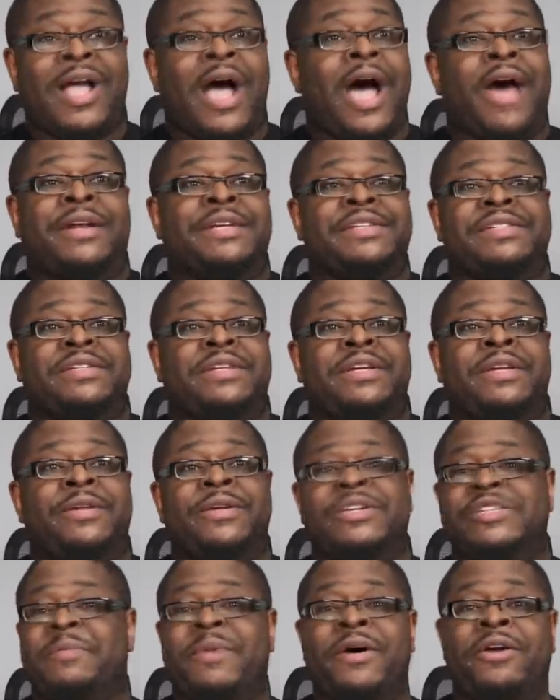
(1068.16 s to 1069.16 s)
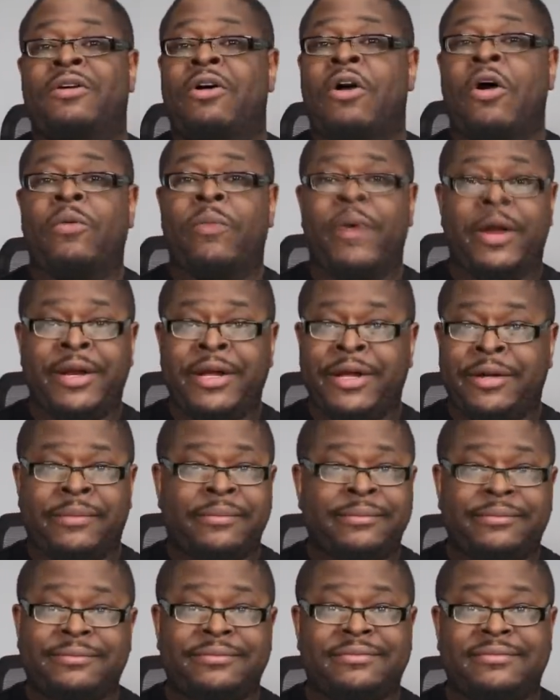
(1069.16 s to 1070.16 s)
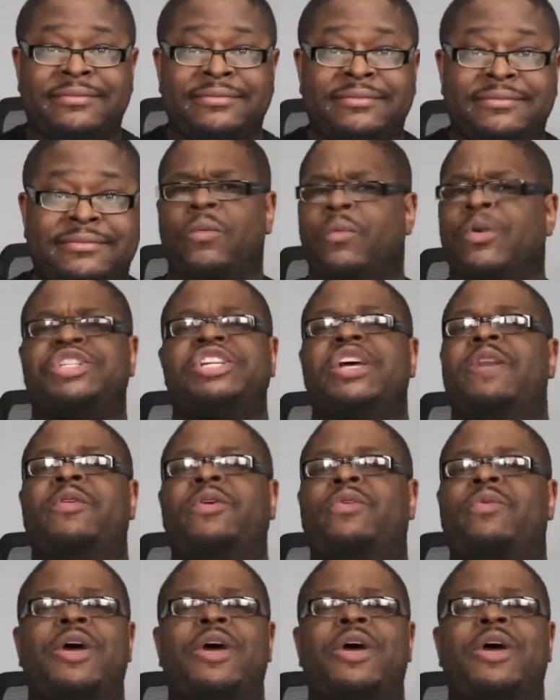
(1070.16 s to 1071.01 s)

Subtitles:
Honestly, it looks better already. Whichever